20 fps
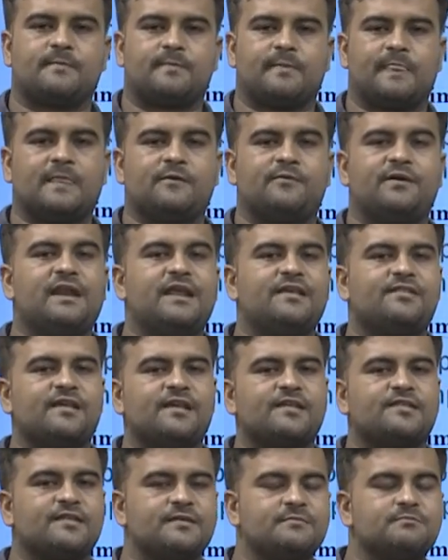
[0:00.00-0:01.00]
Now, when I say
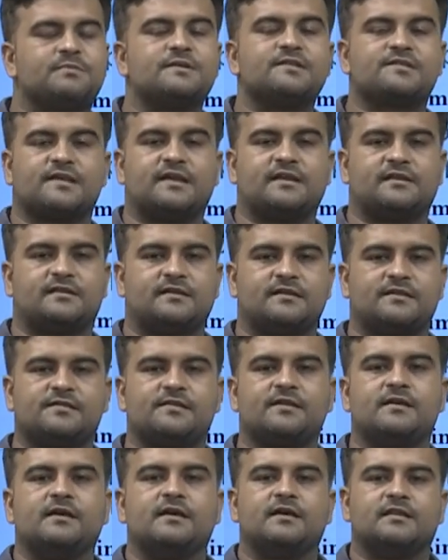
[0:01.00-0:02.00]
simple sentence,
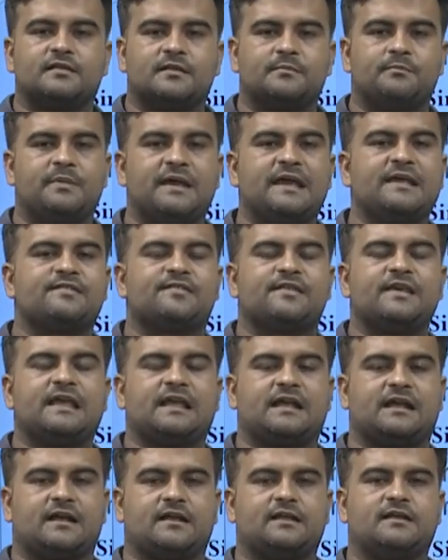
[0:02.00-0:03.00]
the
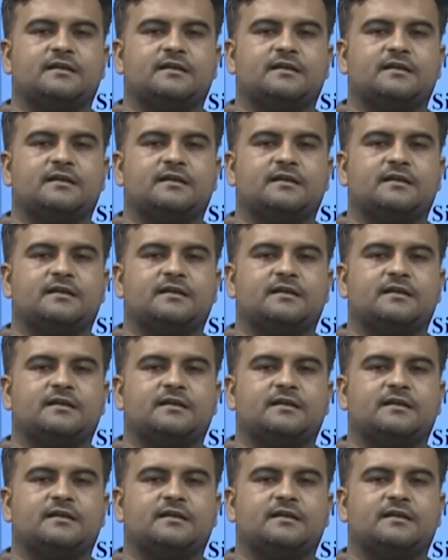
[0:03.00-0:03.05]
basic